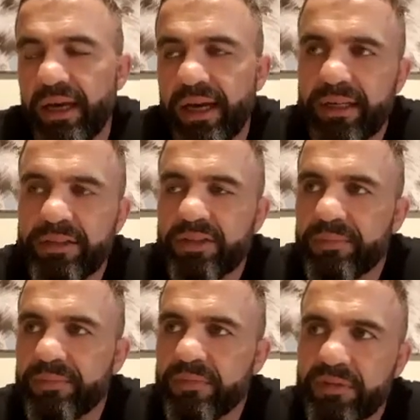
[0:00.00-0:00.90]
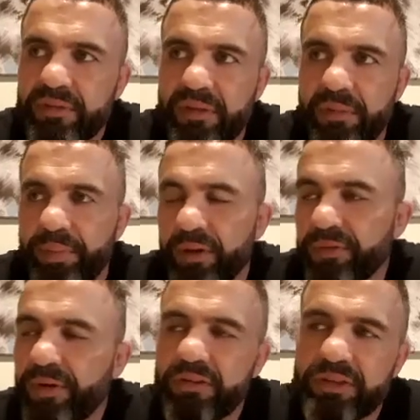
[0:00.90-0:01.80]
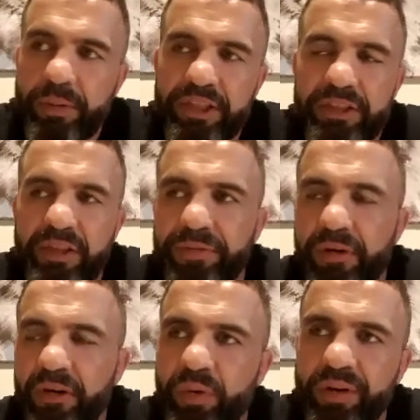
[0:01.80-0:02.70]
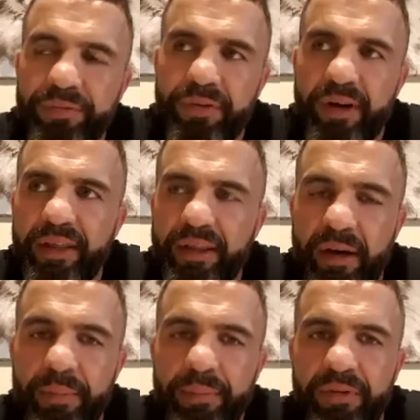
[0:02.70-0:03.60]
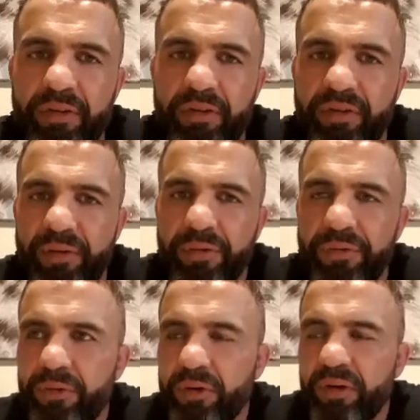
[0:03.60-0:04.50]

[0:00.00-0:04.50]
But as far as one fight that I'm very regretful for,